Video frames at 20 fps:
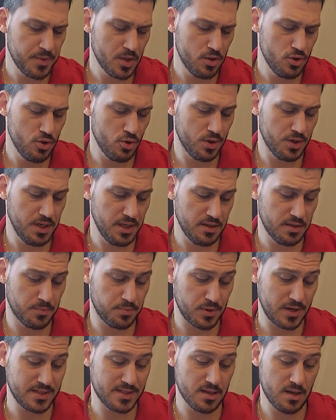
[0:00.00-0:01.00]
You could either
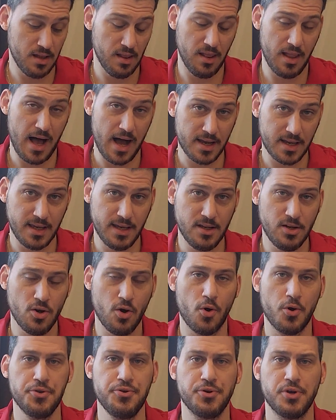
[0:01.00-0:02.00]
press login
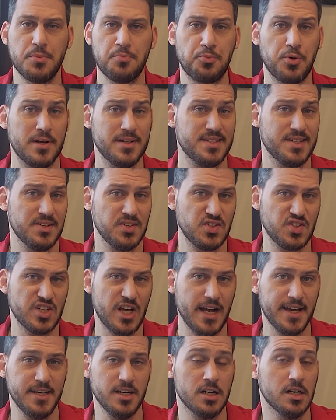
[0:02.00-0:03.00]
or you can press
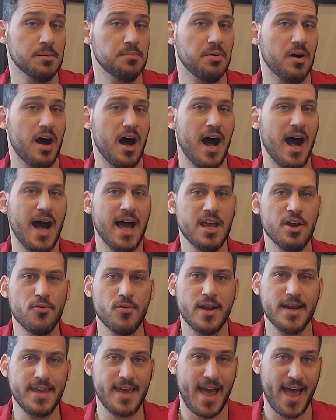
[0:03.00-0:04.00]
sign up. I
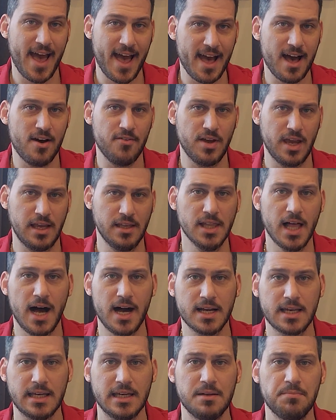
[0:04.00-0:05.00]
already have a
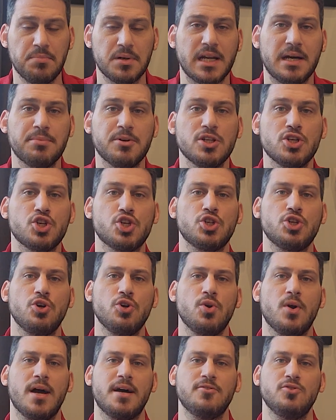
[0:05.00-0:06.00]
login, but I'm going to show
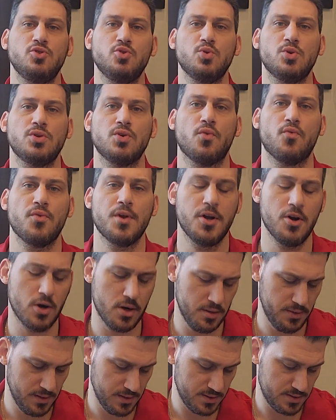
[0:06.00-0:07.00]
you how to do it
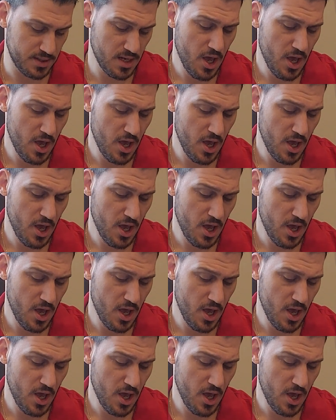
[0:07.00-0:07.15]
regardless.